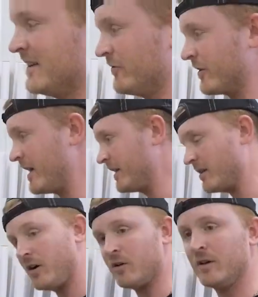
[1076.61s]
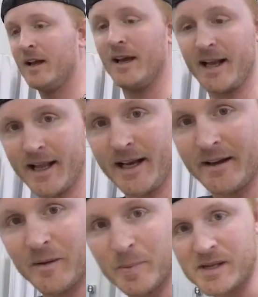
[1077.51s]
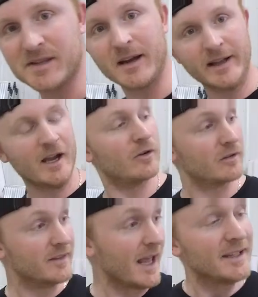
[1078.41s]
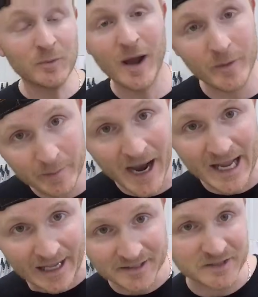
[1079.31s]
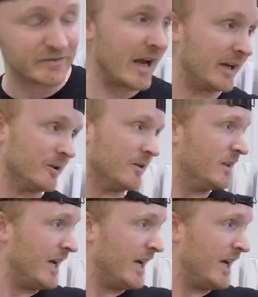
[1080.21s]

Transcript: stuff ready to go. I got another piece cut out. That's why we buy extra vinyl.